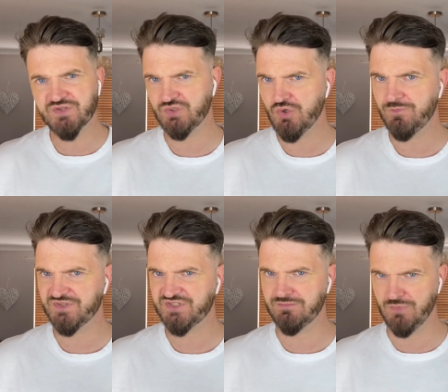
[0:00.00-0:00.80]

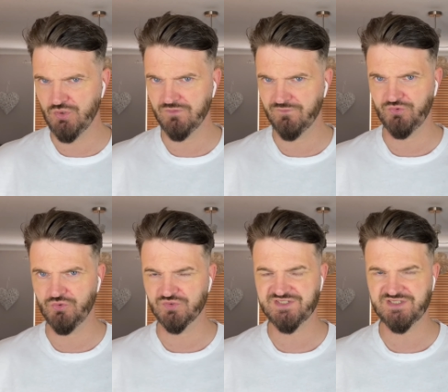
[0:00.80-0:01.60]
smooth on
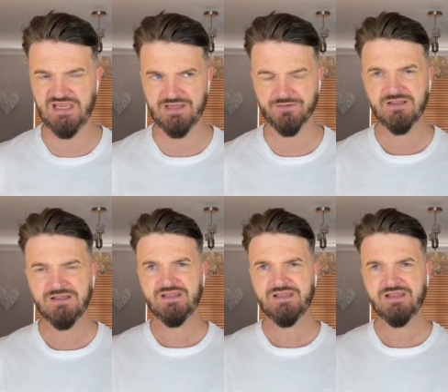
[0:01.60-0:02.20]
your skin.